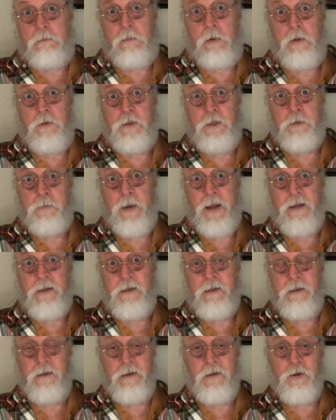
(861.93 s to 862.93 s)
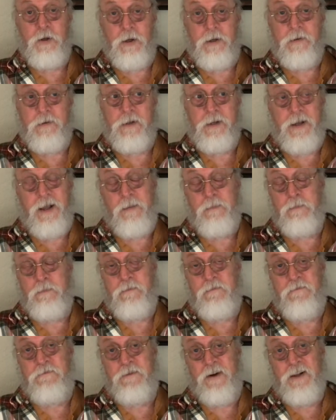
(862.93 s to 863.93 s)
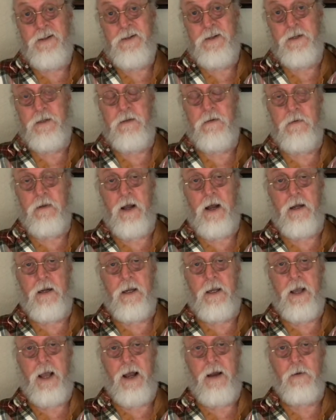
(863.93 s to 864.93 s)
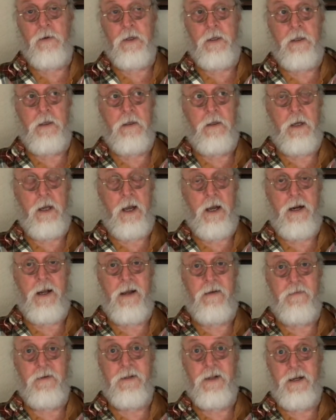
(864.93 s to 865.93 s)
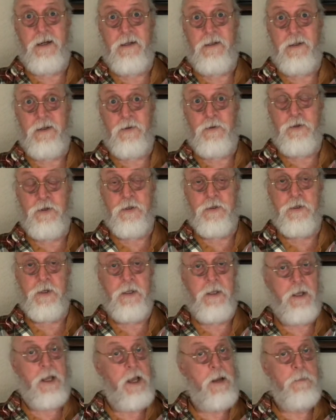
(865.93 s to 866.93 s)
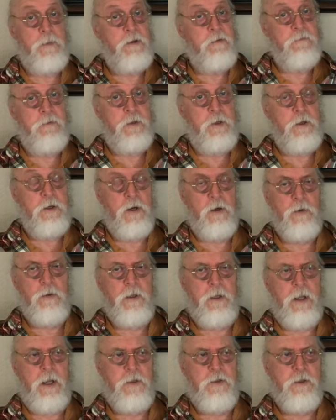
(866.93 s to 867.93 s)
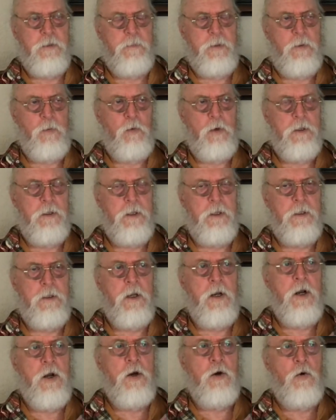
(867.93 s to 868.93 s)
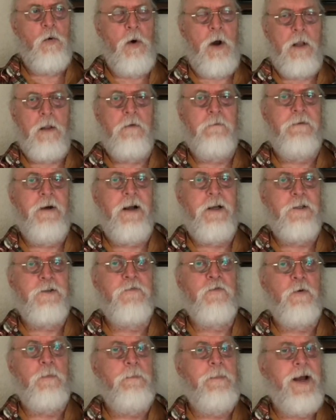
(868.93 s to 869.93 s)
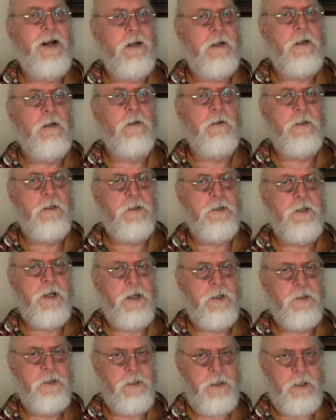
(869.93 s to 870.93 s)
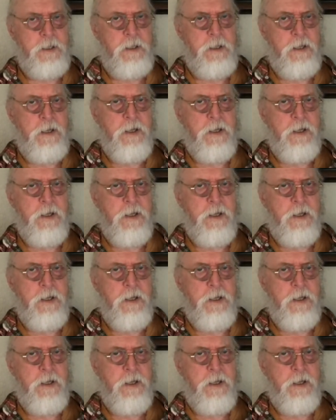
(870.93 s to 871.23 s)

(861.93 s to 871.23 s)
it's expected to get funded out of county. You got to have a diagnosis, and it can't be a V code. It has to be one that qualifies for medical necessity.